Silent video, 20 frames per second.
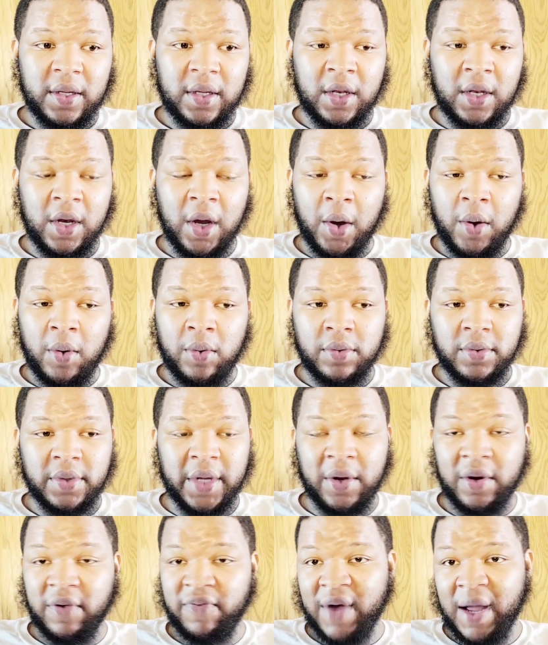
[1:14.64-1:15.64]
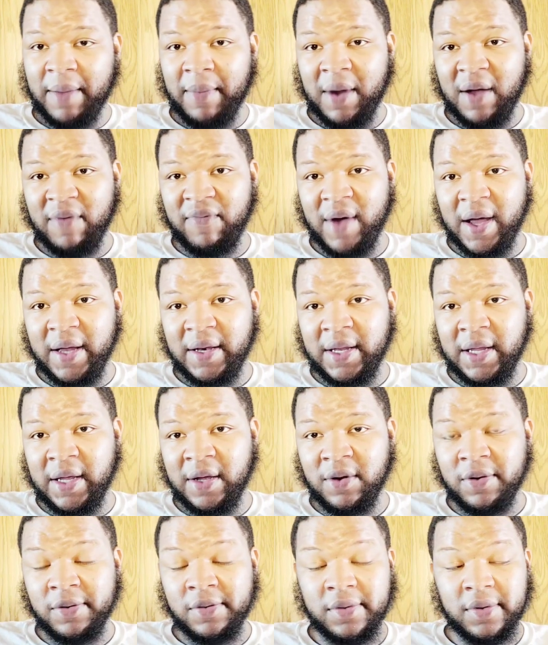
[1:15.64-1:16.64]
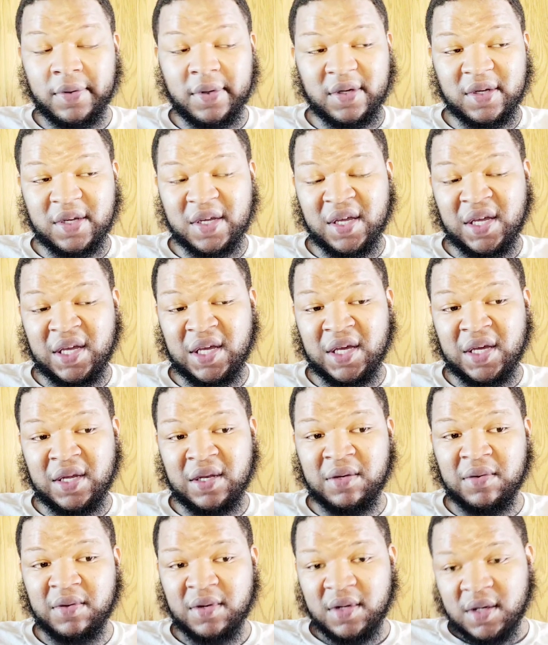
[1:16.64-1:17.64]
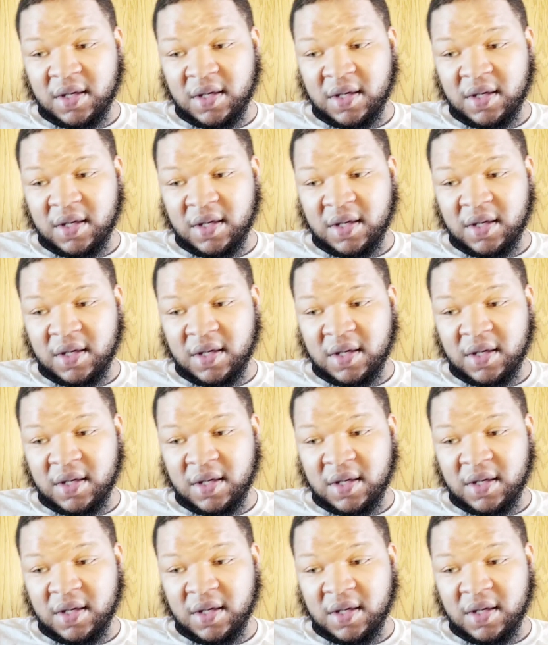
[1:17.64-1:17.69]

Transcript: you know, they're on a fight by fight deal, and